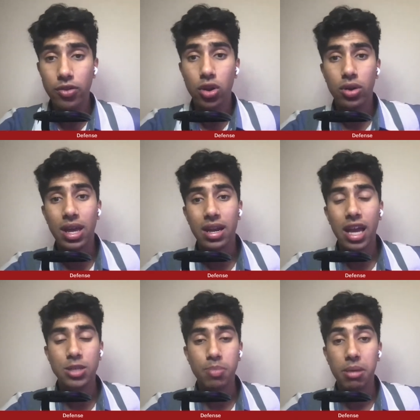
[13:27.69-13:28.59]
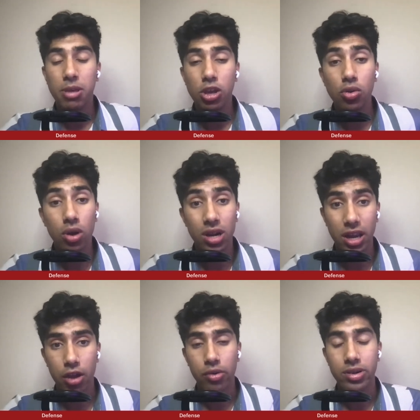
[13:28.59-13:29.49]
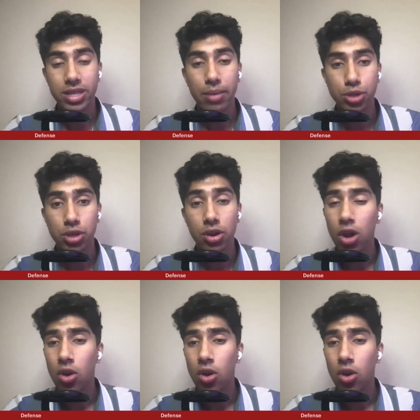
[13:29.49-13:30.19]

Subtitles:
He had a nice PBU on a near interception